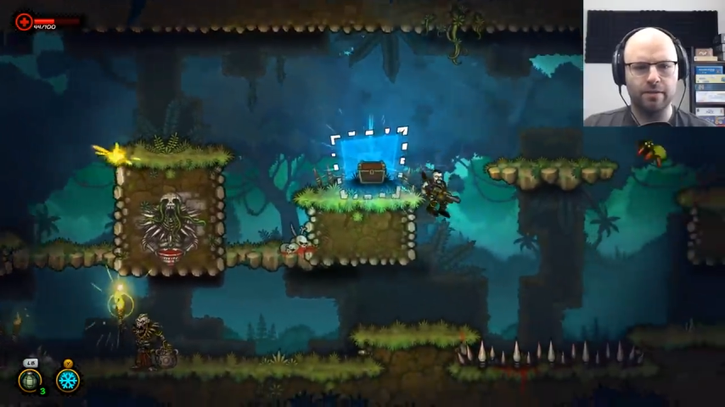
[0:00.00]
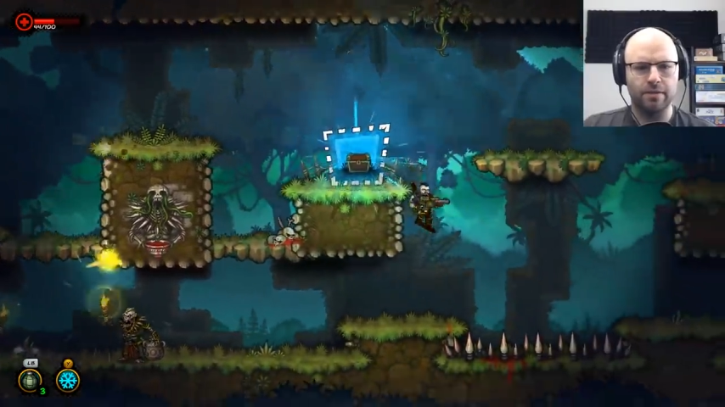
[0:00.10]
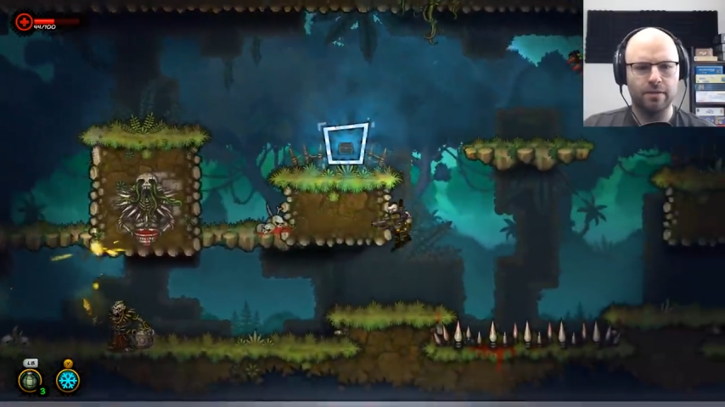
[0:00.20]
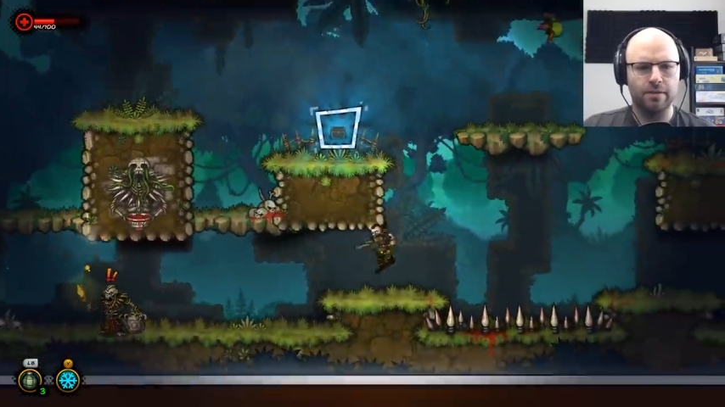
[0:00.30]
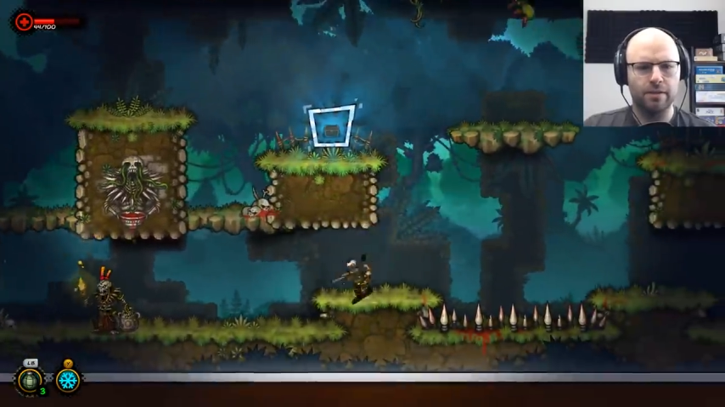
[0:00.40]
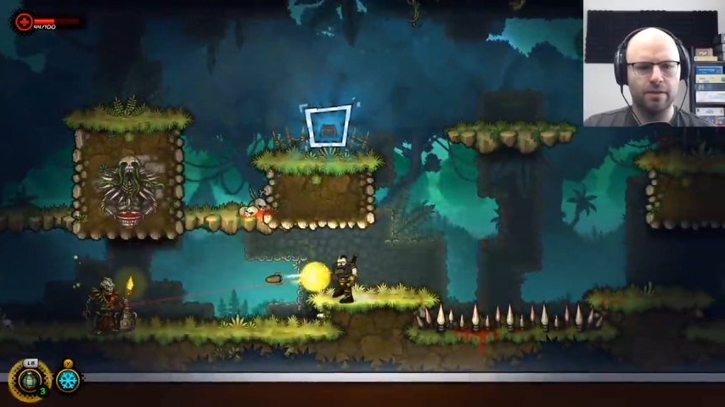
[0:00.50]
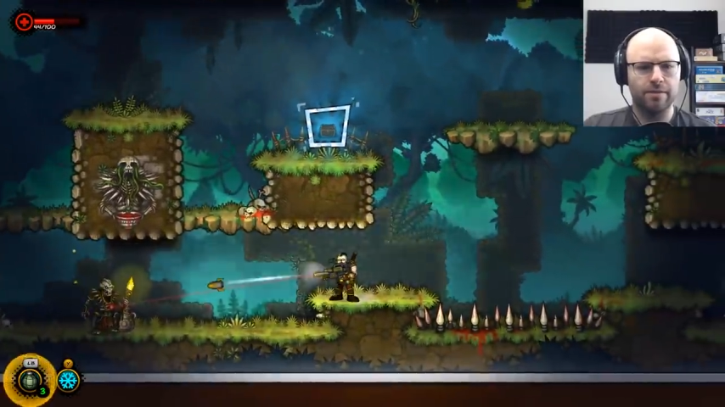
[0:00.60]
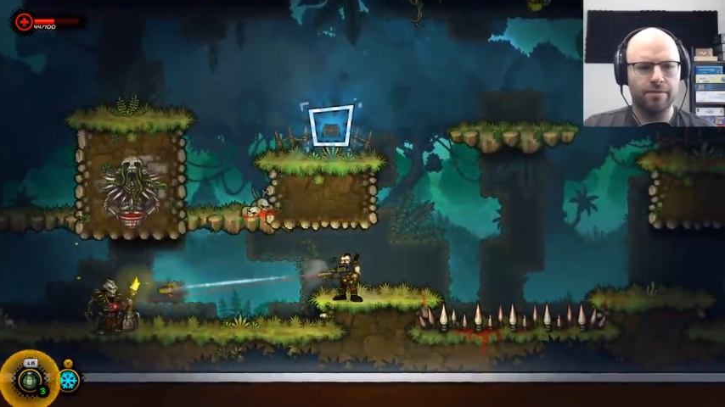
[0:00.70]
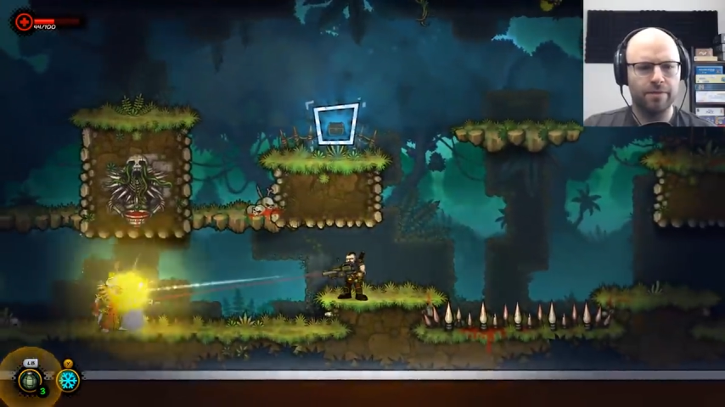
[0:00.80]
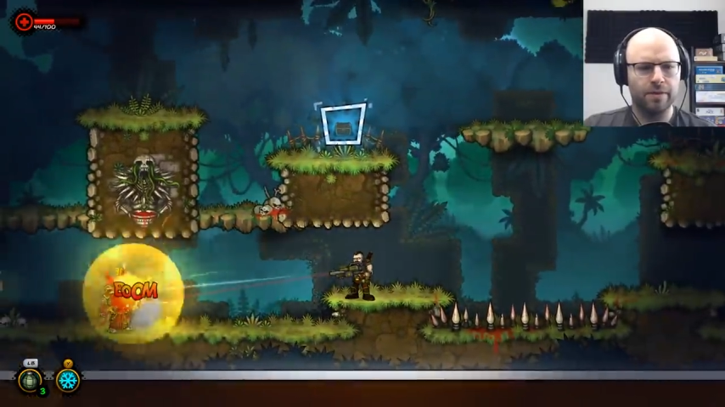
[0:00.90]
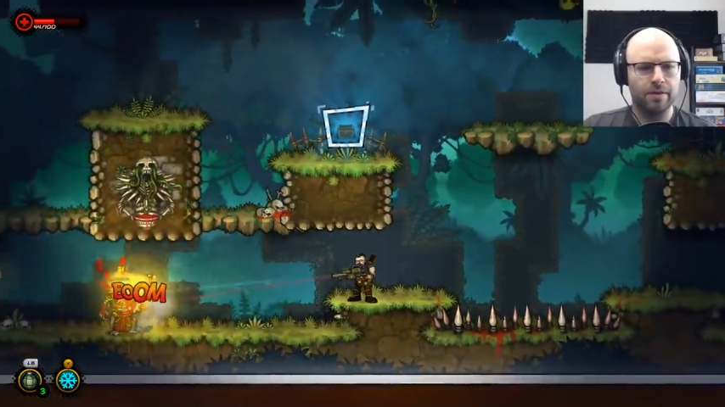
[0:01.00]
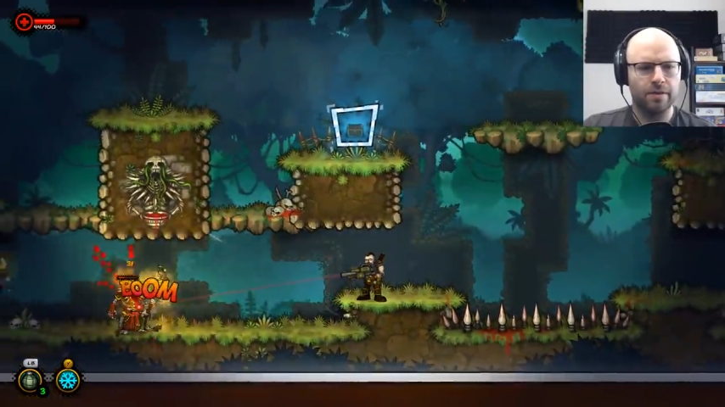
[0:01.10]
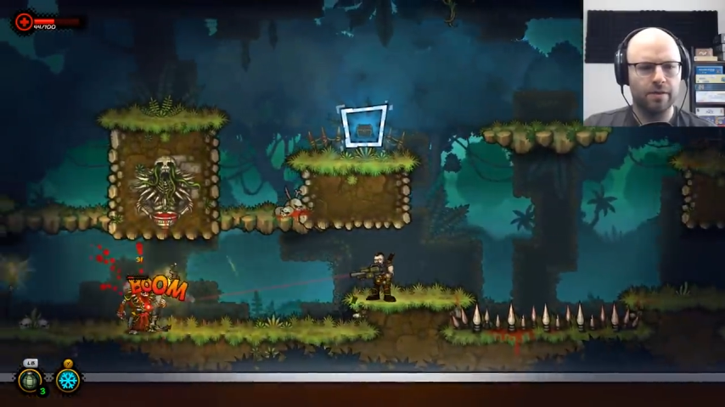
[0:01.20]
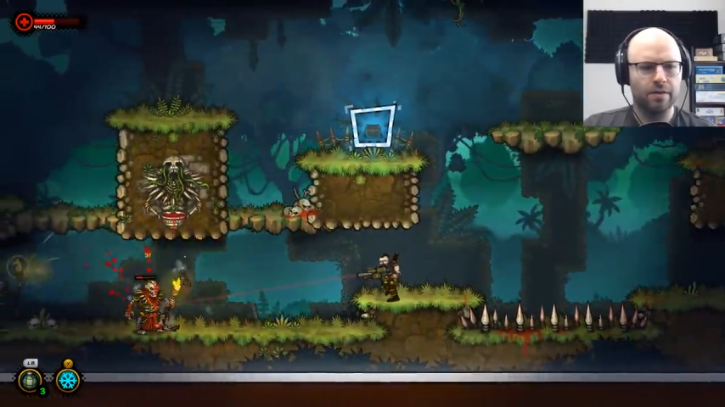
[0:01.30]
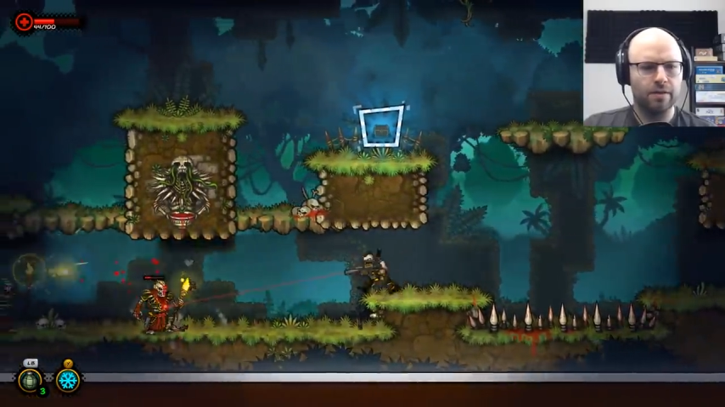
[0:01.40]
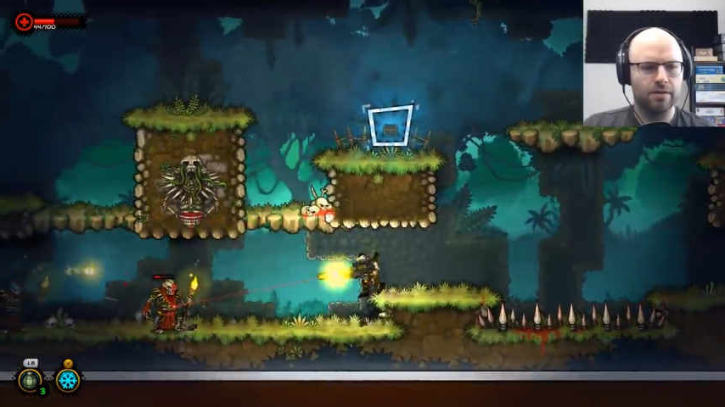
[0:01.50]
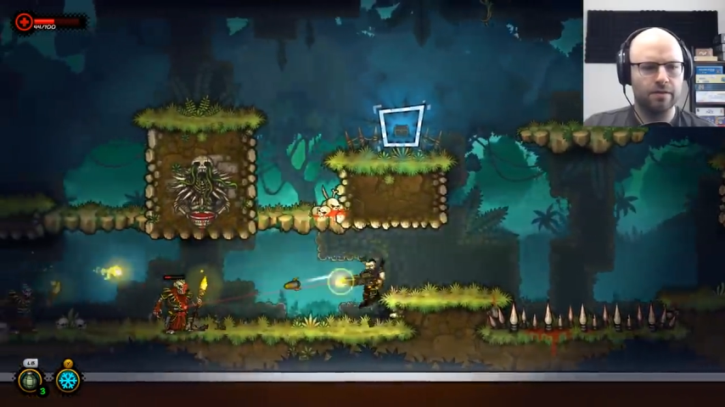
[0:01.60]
Nobody speaks.